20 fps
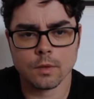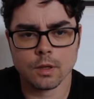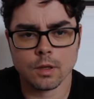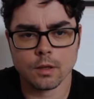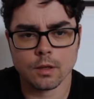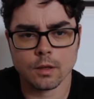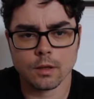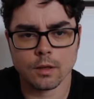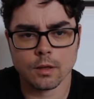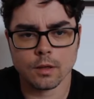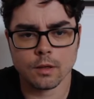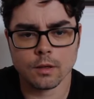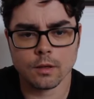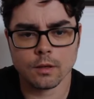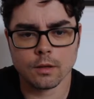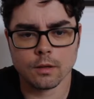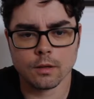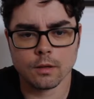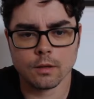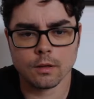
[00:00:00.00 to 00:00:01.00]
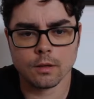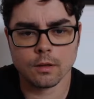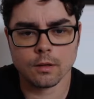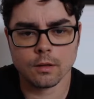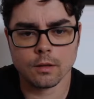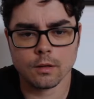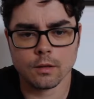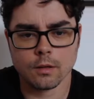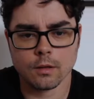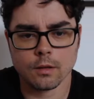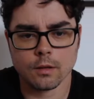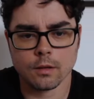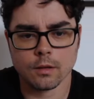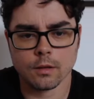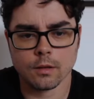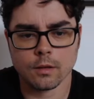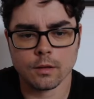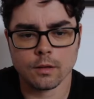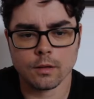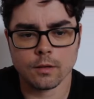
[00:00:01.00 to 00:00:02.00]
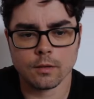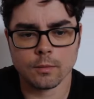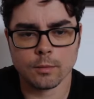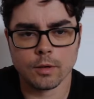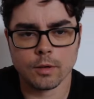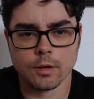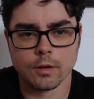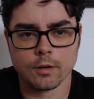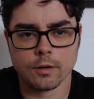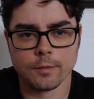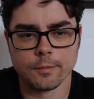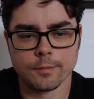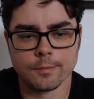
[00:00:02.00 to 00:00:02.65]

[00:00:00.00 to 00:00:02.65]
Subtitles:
And then like delete this part.